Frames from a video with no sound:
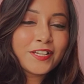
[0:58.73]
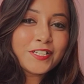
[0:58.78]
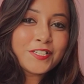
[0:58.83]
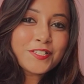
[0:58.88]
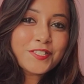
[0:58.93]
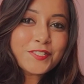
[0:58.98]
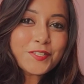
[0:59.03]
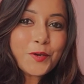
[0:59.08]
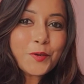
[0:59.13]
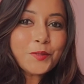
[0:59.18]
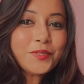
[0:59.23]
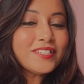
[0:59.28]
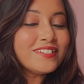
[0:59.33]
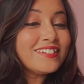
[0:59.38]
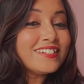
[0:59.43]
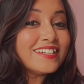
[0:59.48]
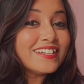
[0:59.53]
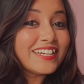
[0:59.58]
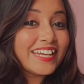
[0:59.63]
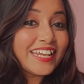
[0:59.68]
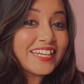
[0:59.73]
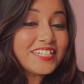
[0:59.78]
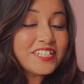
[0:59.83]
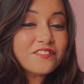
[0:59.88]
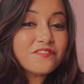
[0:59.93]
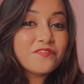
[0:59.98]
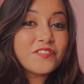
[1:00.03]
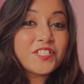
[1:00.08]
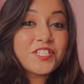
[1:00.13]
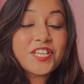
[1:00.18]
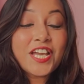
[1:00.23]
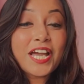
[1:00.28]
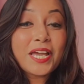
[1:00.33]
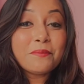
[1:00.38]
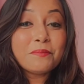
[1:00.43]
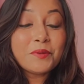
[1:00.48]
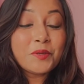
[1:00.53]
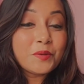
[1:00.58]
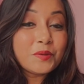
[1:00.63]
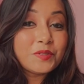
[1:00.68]
So the narrative which I
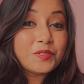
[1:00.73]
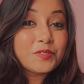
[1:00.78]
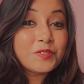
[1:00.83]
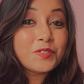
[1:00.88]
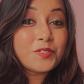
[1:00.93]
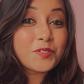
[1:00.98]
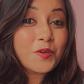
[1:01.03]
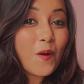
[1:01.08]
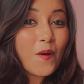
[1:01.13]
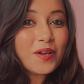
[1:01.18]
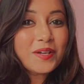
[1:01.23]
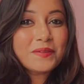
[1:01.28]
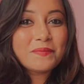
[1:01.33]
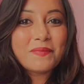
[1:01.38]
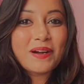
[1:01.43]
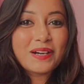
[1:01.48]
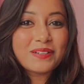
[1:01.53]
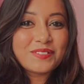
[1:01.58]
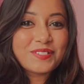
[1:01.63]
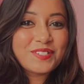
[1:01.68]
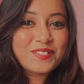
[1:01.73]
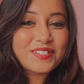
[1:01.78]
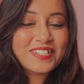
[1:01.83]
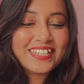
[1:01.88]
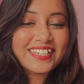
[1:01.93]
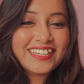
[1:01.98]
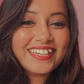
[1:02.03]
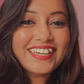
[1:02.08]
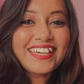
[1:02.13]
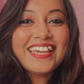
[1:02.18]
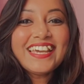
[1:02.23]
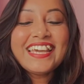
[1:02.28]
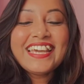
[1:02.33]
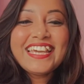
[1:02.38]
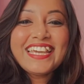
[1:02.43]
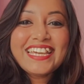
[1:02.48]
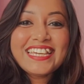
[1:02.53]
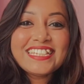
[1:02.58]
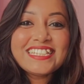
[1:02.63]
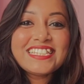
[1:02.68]
am going to talk about today
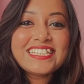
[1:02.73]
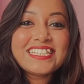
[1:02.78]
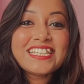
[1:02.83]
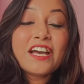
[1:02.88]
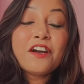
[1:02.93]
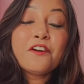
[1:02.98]
is